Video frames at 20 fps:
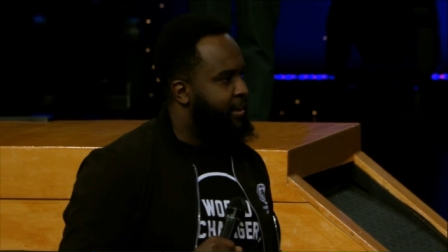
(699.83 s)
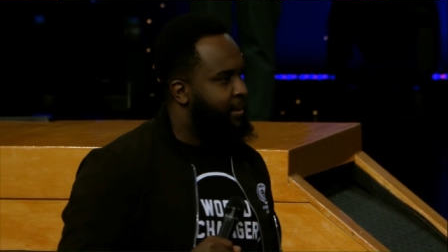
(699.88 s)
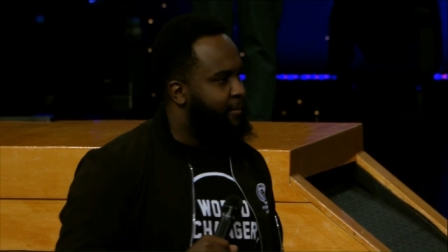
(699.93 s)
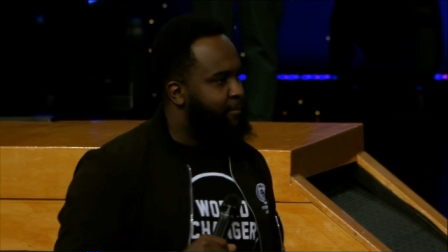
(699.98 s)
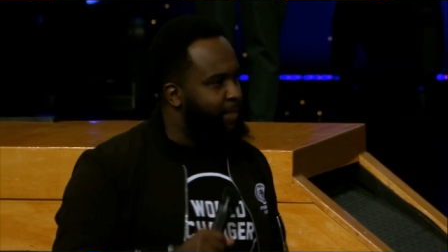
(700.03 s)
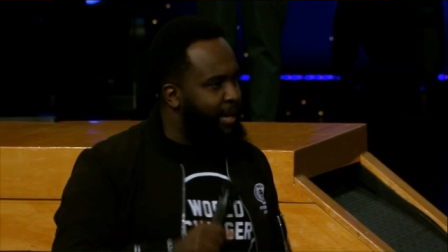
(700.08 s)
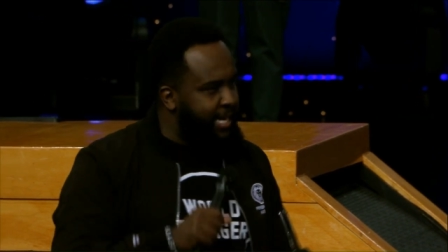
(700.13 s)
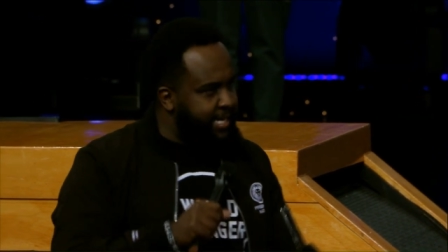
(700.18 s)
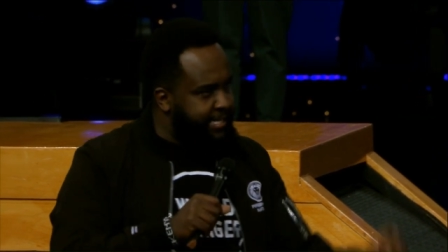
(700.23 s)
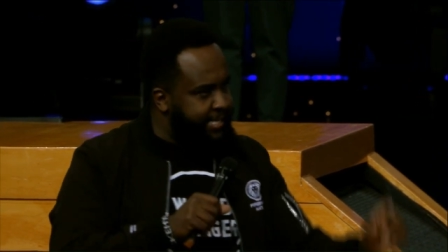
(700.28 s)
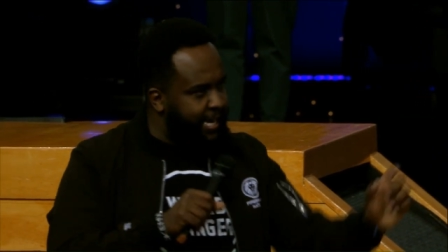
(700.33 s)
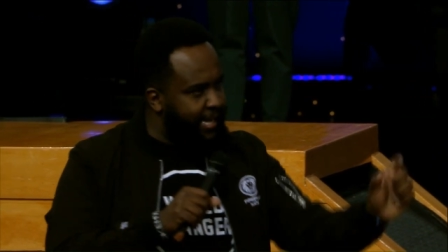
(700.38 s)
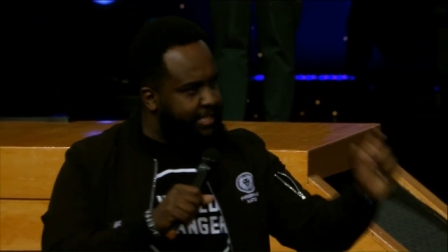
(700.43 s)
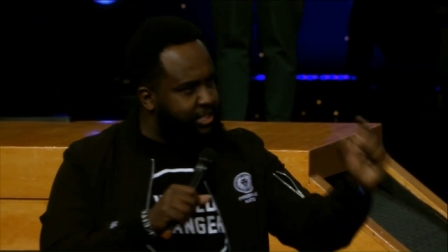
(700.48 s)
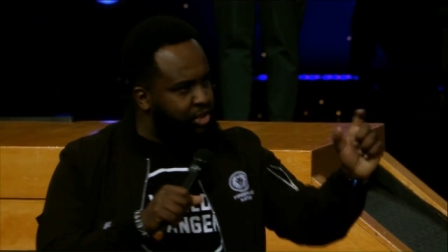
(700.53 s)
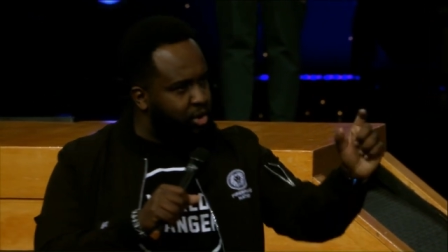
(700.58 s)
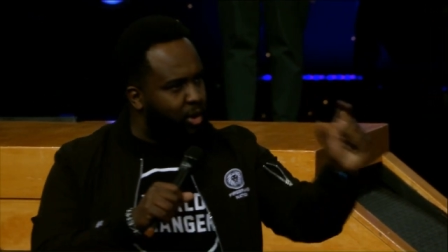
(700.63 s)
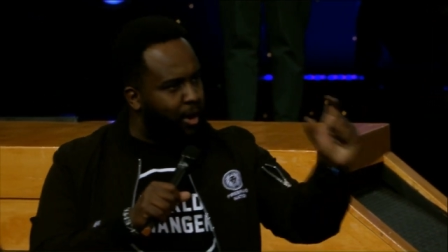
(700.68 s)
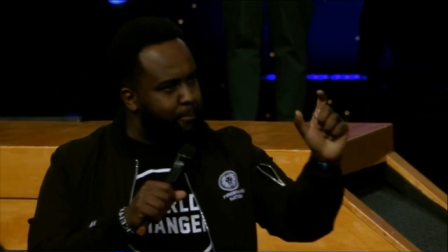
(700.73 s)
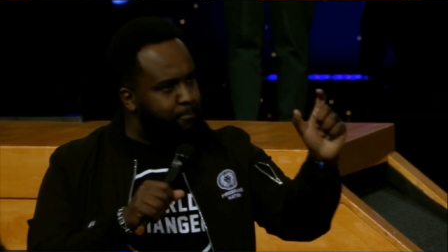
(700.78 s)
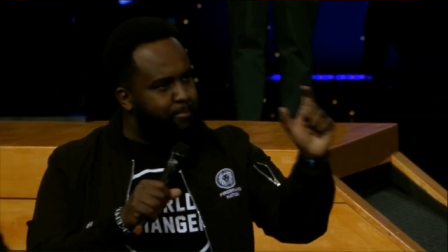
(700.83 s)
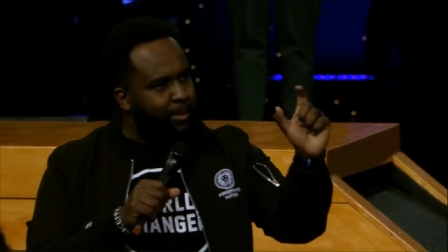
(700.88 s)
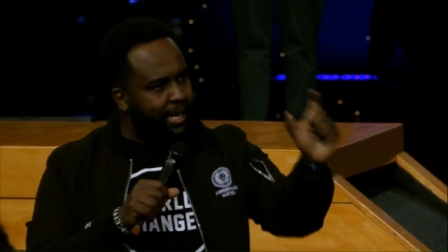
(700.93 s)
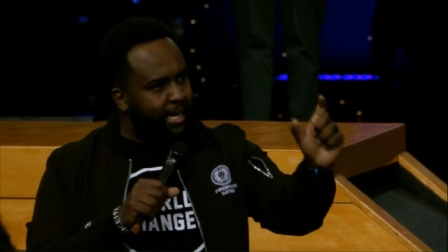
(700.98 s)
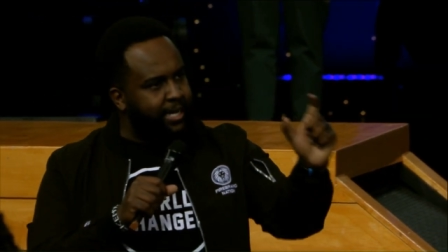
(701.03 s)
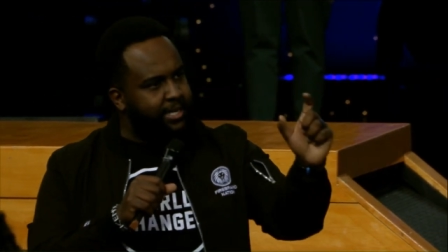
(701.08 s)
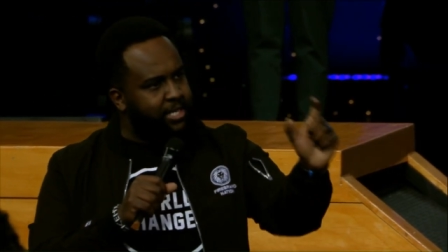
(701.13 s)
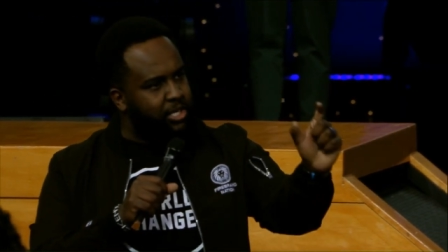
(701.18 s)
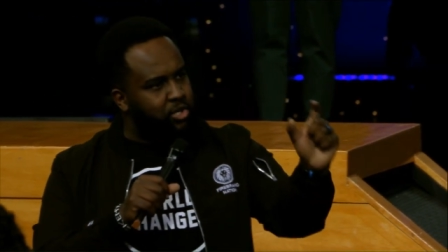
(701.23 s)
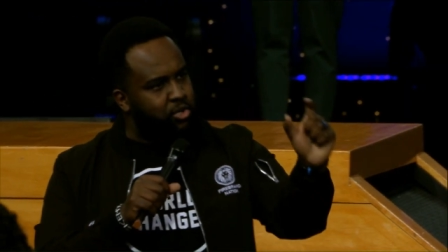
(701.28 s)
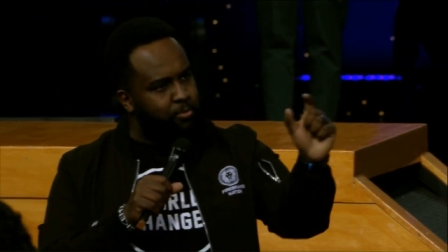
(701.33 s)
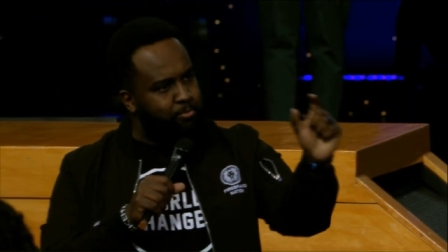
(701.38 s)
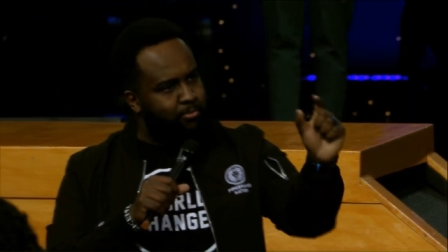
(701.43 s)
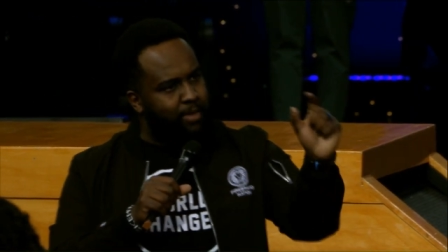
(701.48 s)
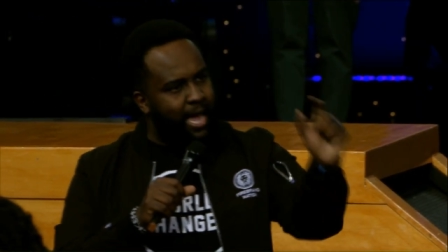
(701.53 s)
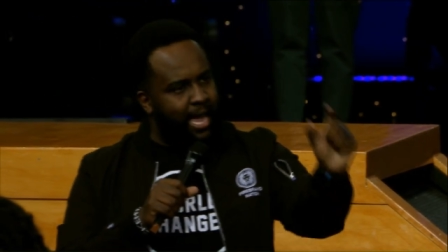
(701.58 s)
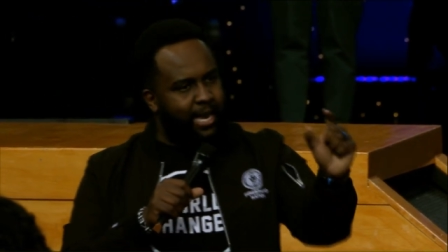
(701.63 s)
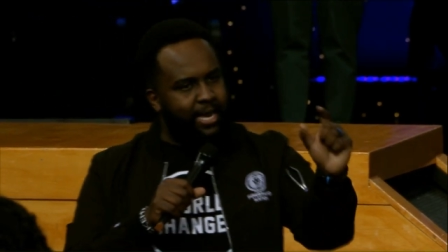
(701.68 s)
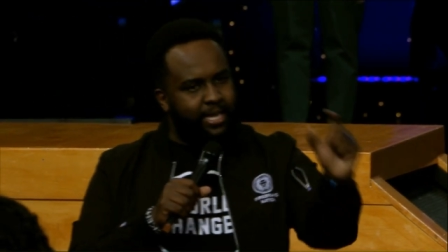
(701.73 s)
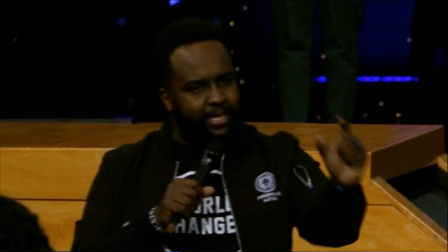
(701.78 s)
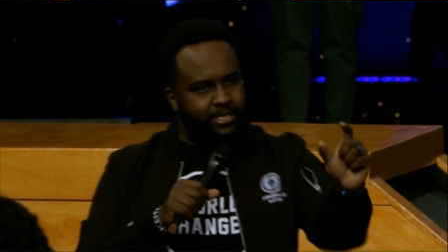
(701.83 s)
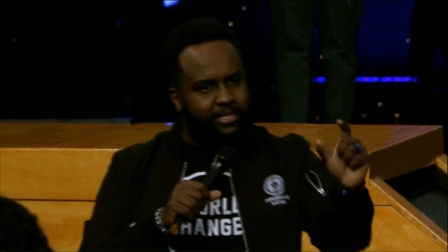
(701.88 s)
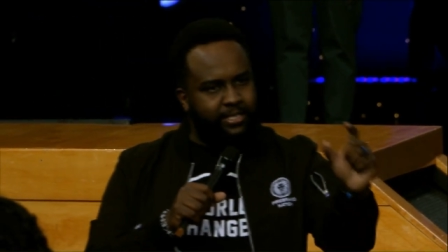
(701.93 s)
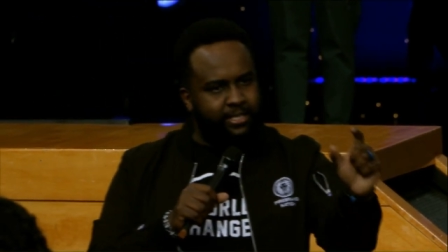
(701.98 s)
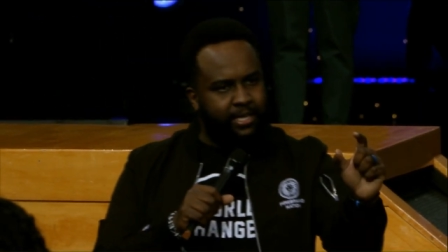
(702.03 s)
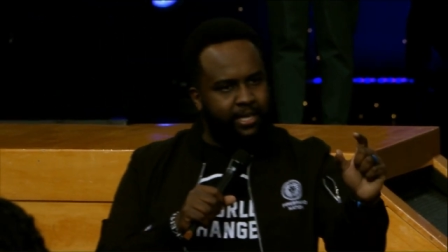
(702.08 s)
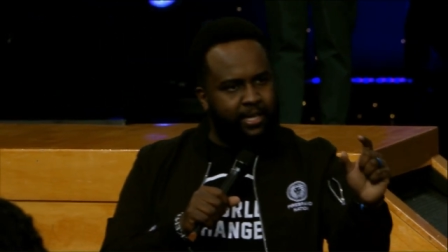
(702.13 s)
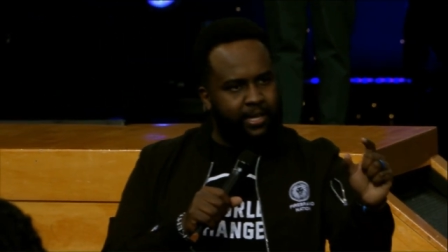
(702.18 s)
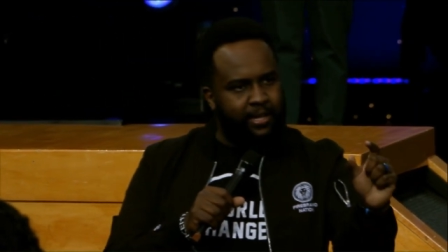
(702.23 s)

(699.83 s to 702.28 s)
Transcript: But it takes your ability to manage